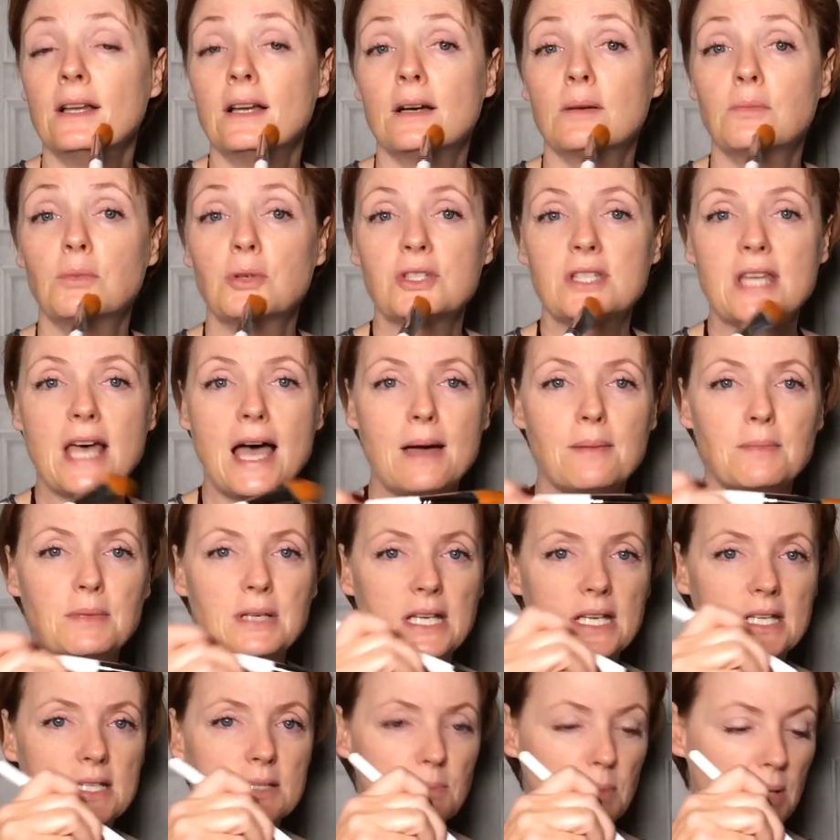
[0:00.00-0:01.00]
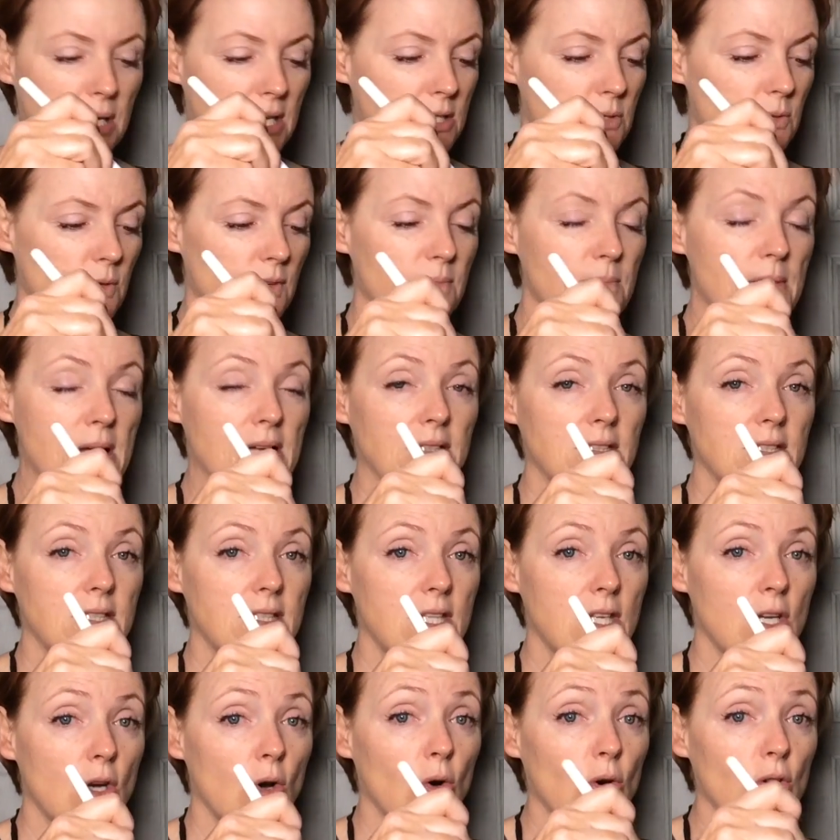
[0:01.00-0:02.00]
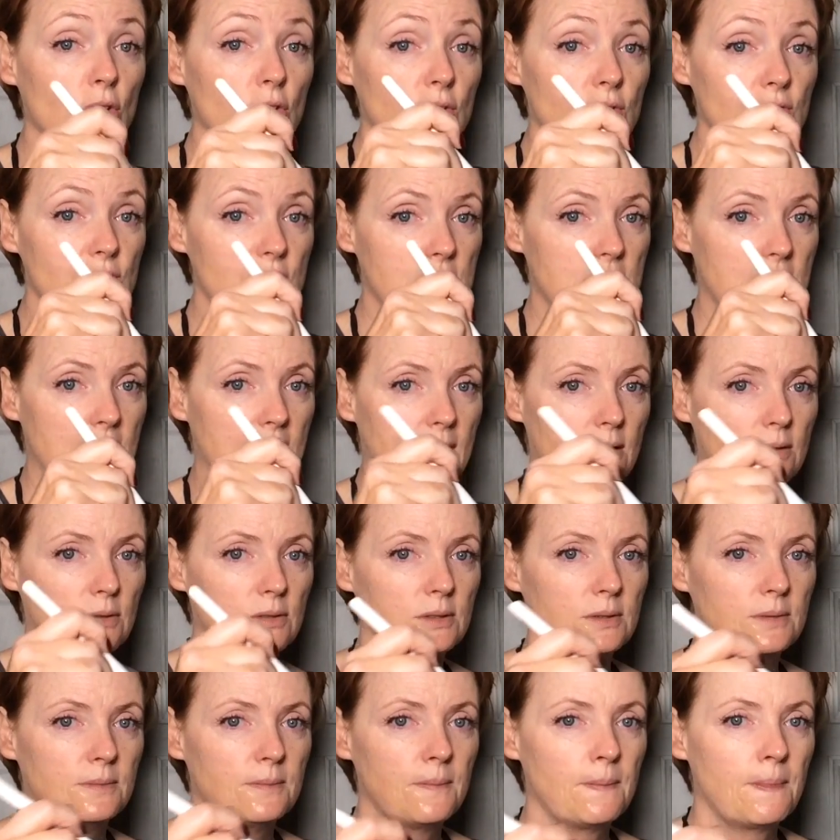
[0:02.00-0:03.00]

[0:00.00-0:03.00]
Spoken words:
And what's happening is, because we've melted the oils down,